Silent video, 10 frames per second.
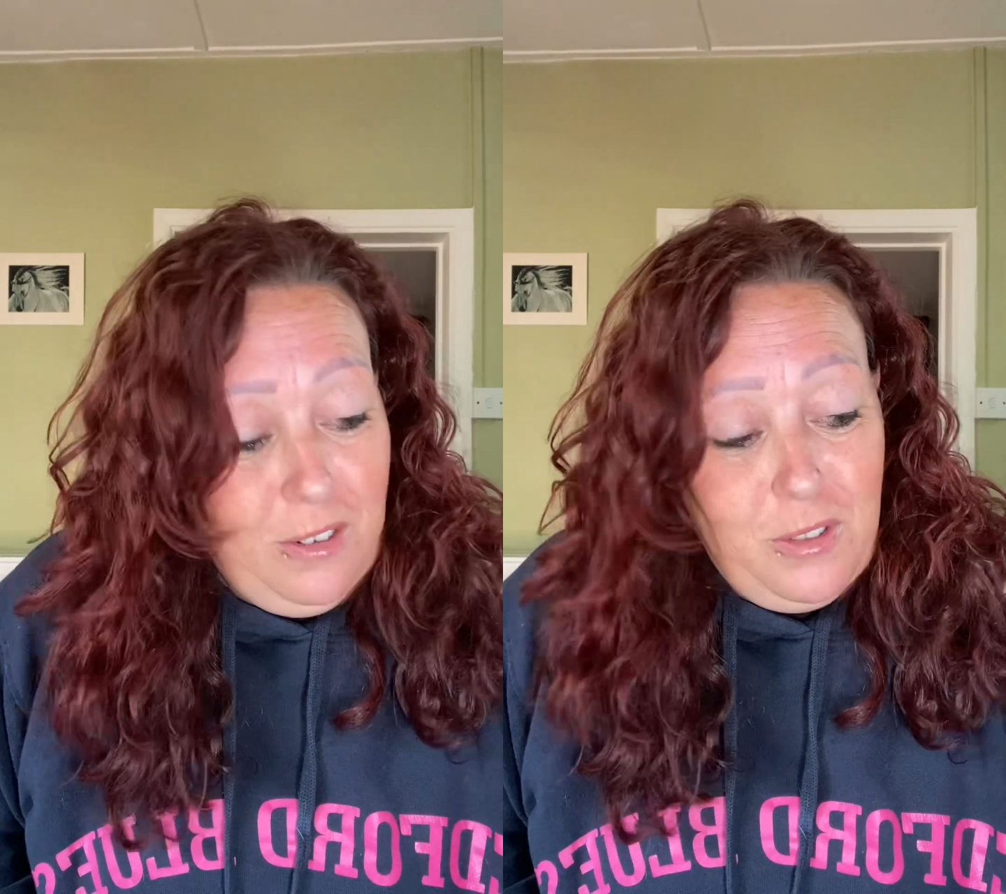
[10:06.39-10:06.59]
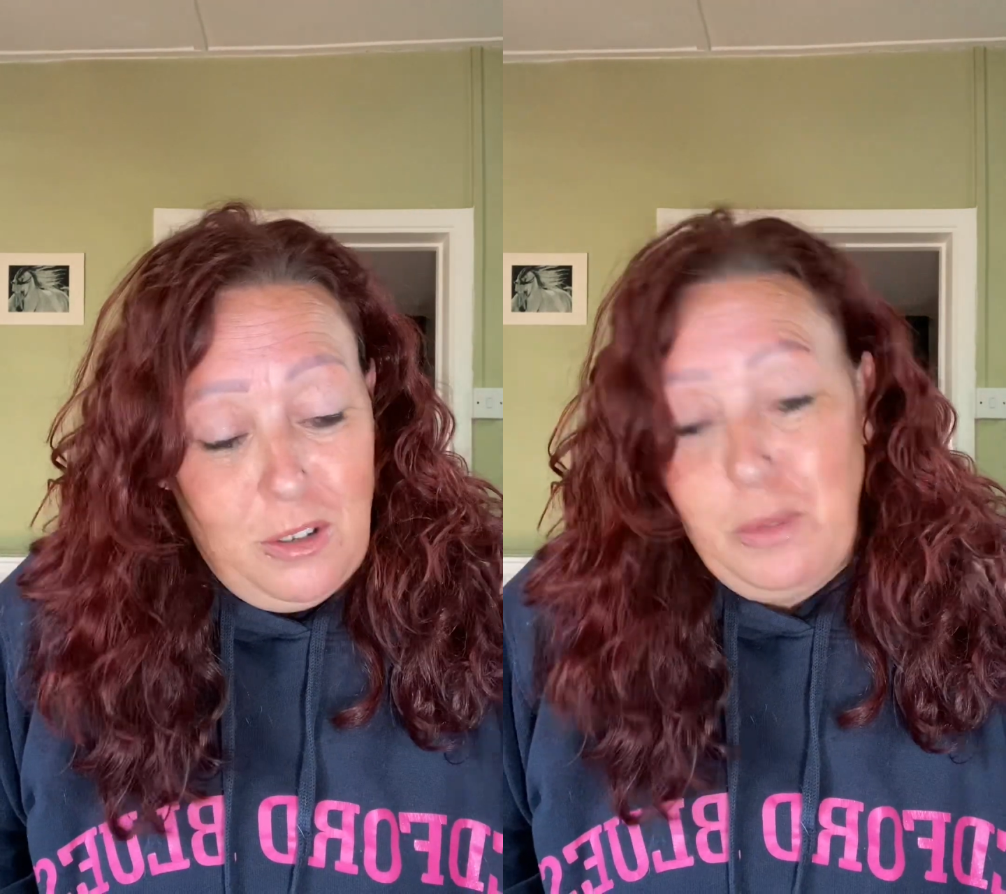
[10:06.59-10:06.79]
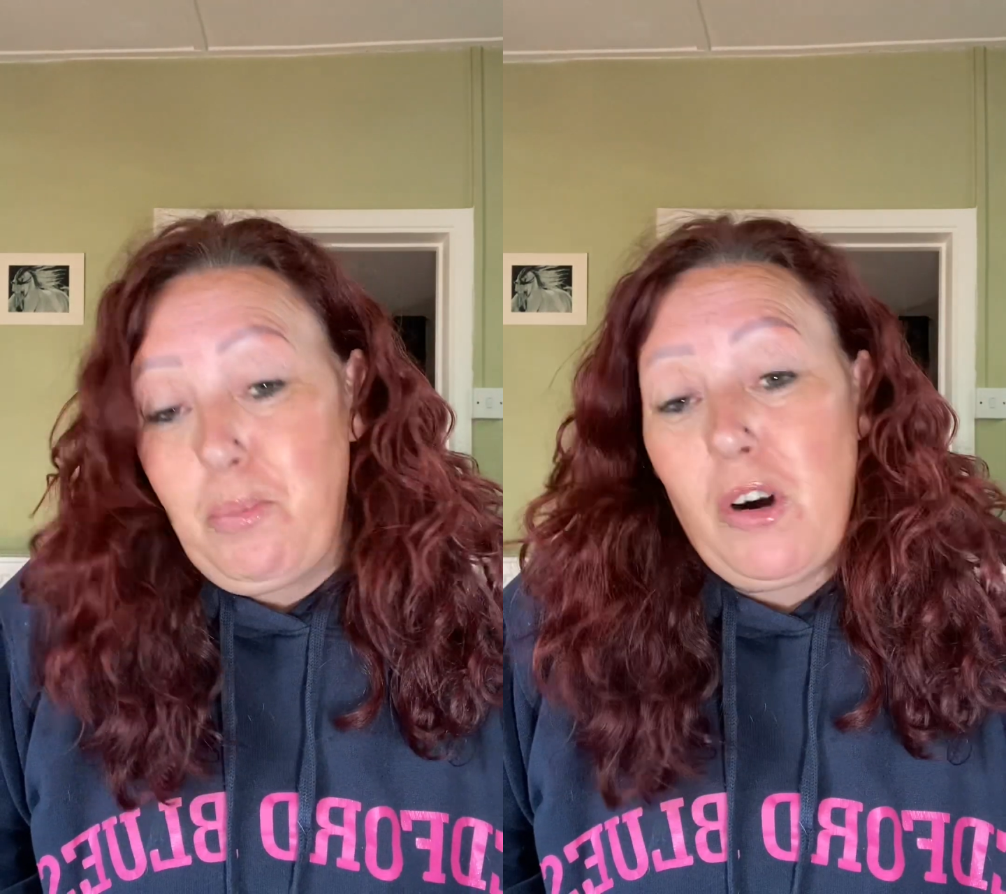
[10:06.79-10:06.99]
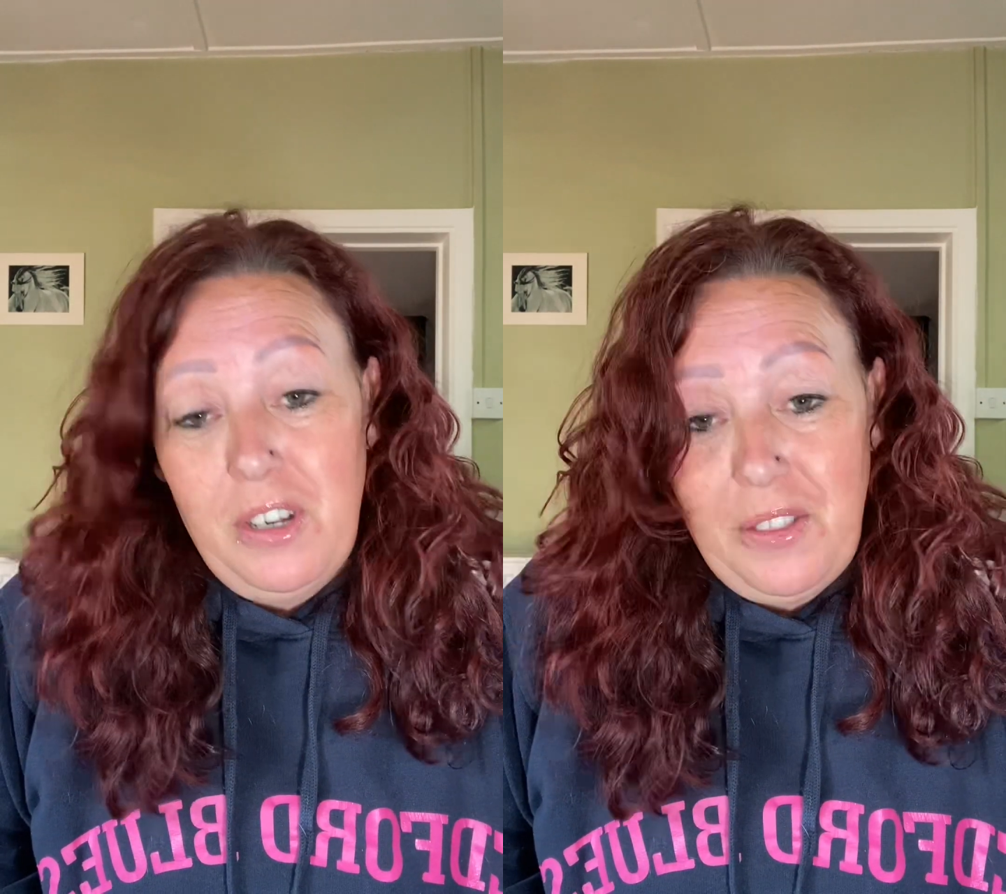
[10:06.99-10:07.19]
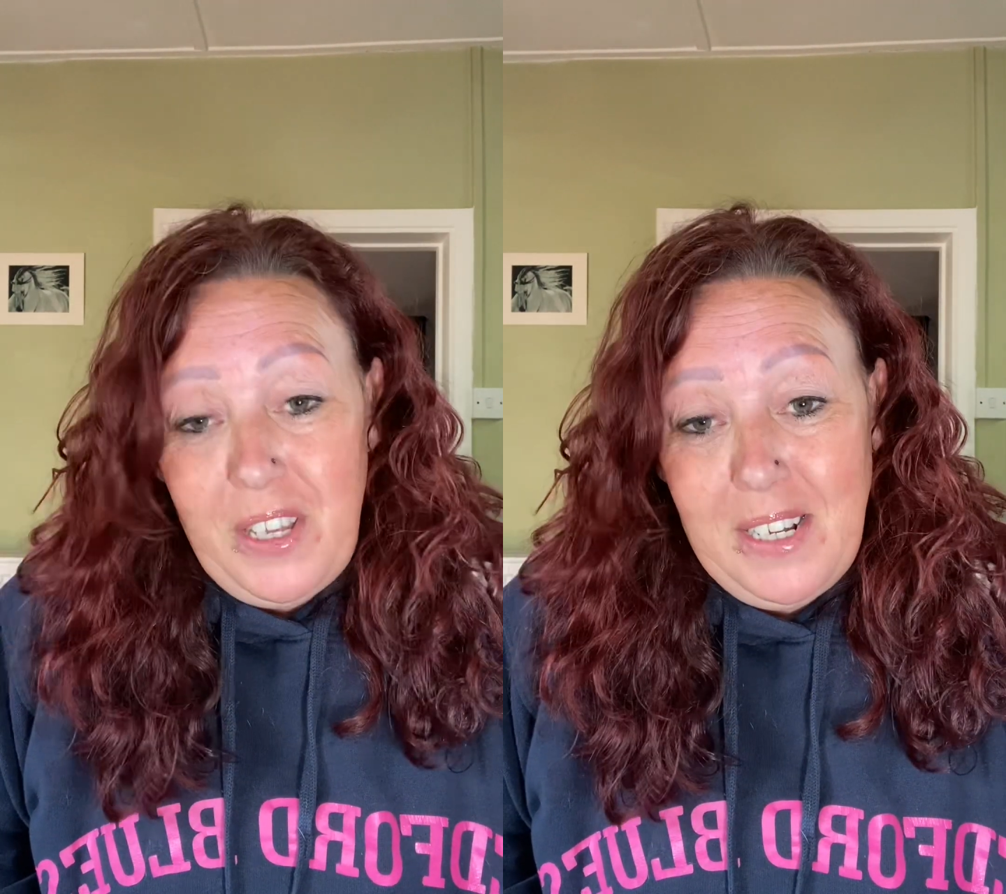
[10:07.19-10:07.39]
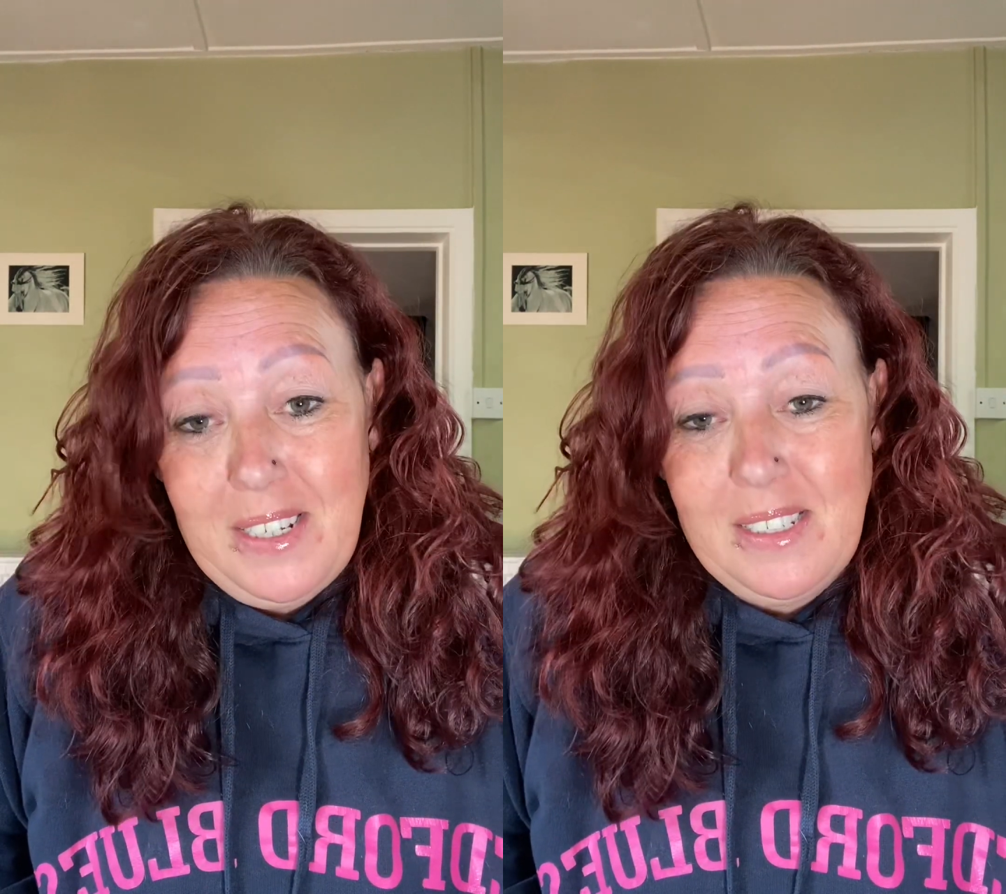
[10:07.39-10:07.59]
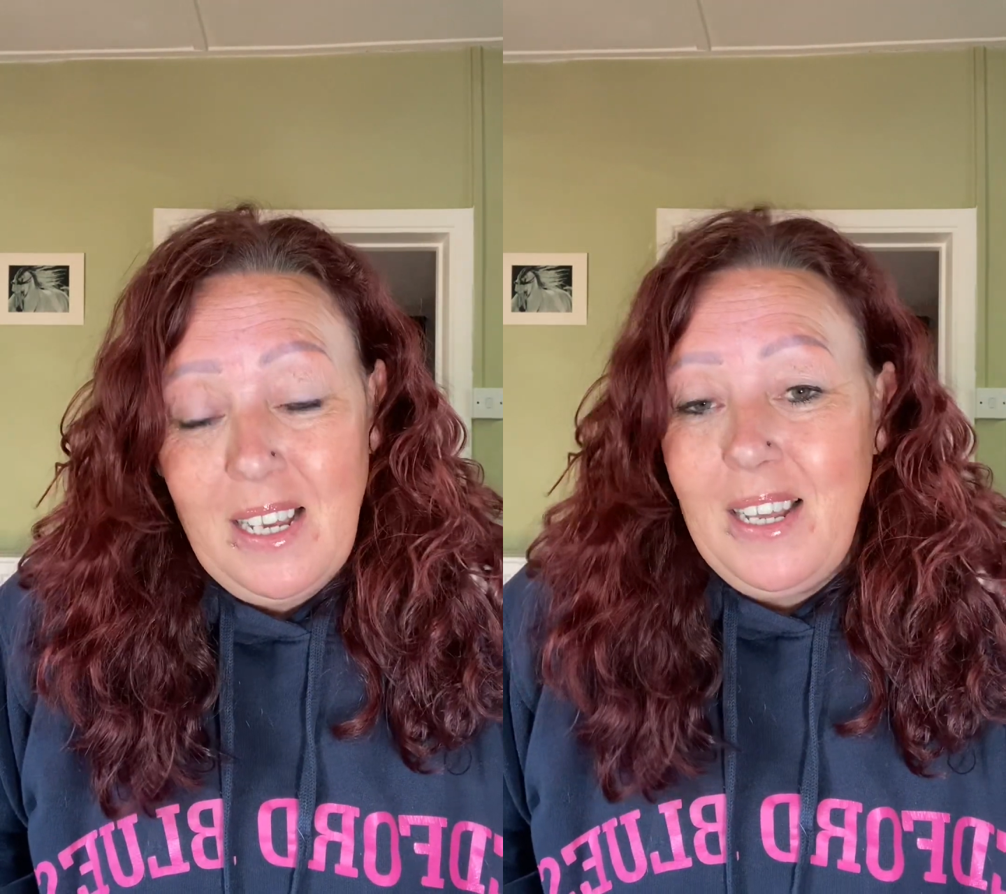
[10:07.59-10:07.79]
of those prior things,